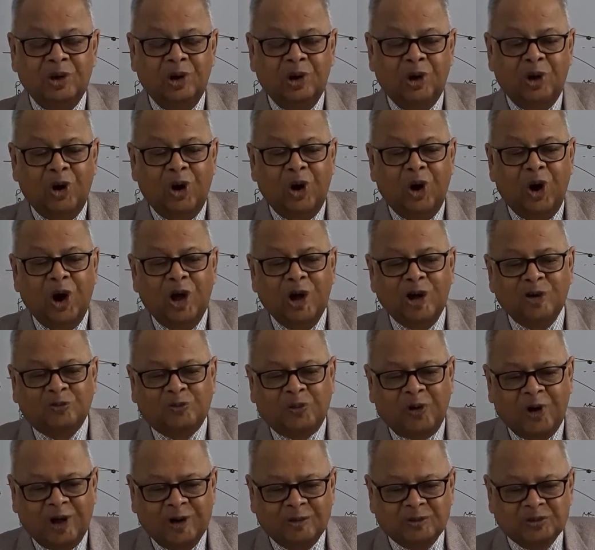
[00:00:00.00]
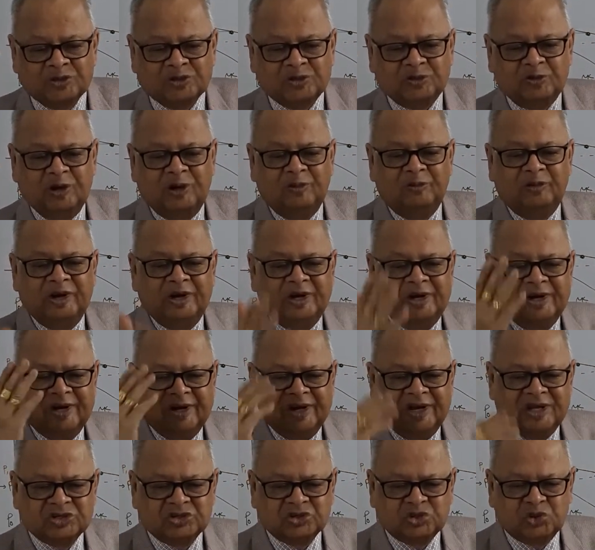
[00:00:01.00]
all firms will be in a
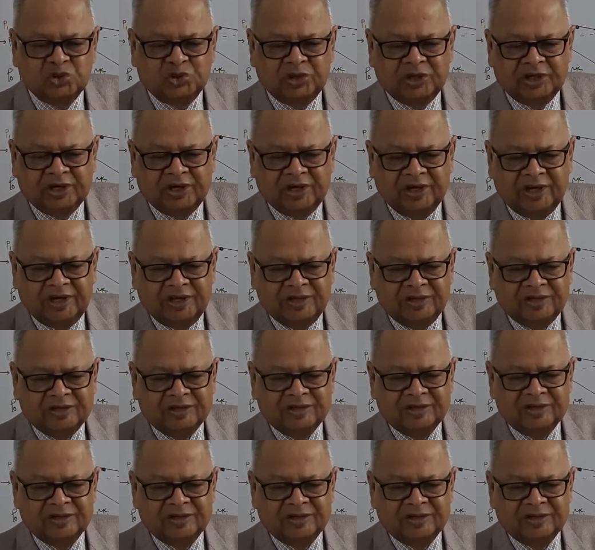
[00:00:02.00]
race to decrease.